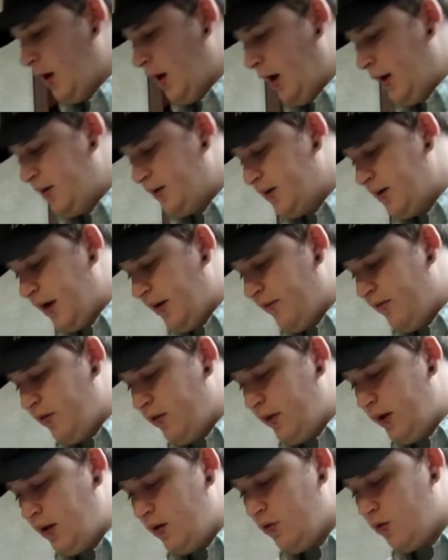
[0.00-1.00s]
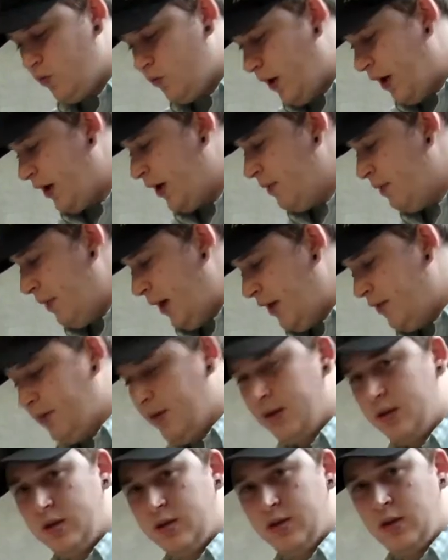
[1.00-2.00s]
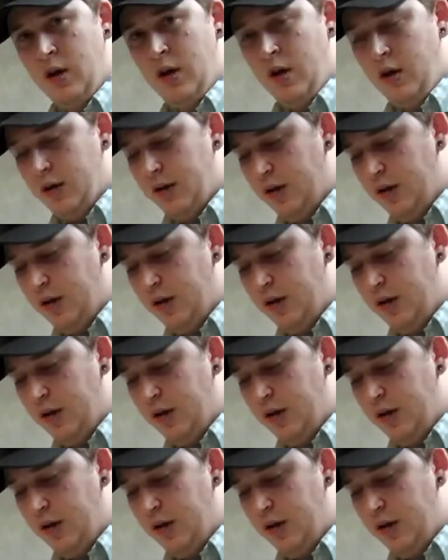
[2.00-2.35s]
I definitely recommend this.